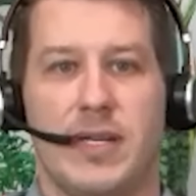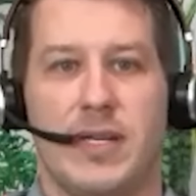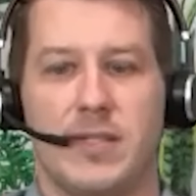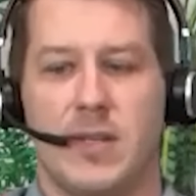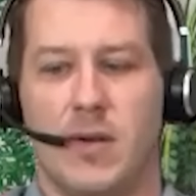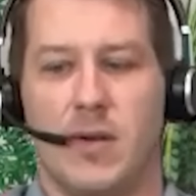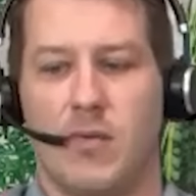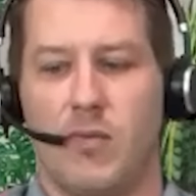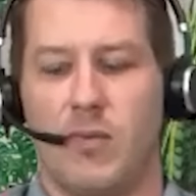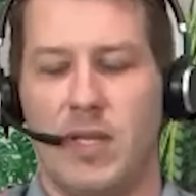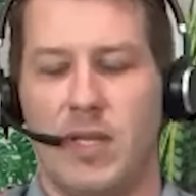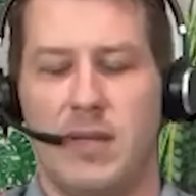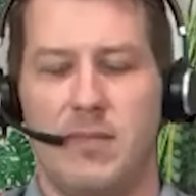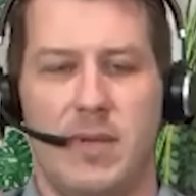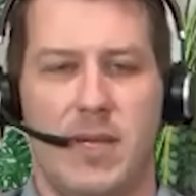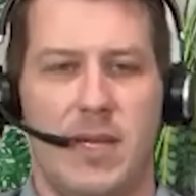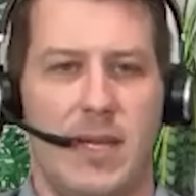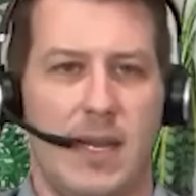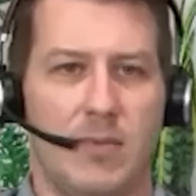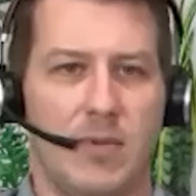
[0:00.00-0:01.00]
And so really
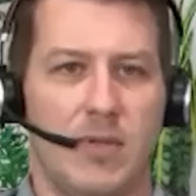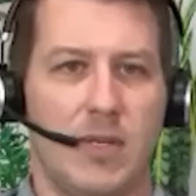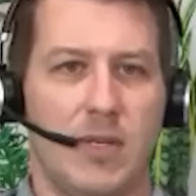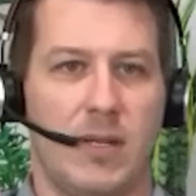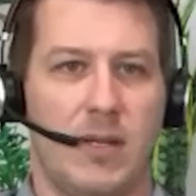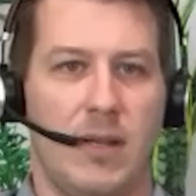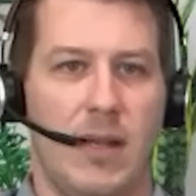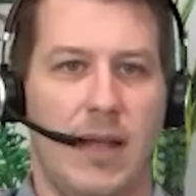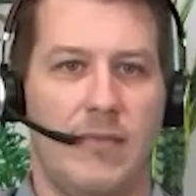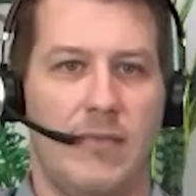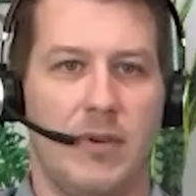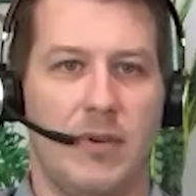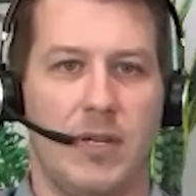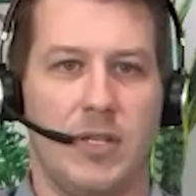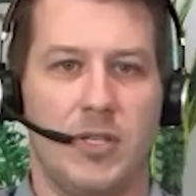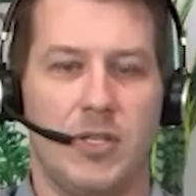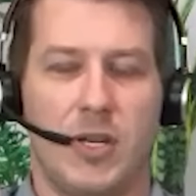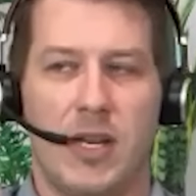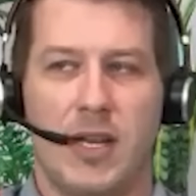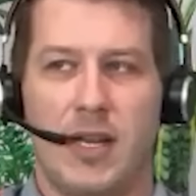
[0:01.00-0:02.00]
being able to
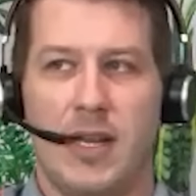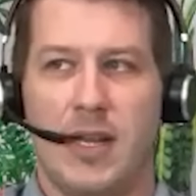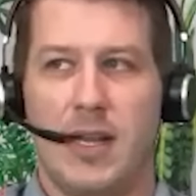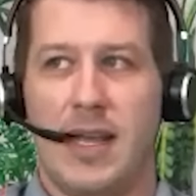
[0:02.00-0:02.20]
leverage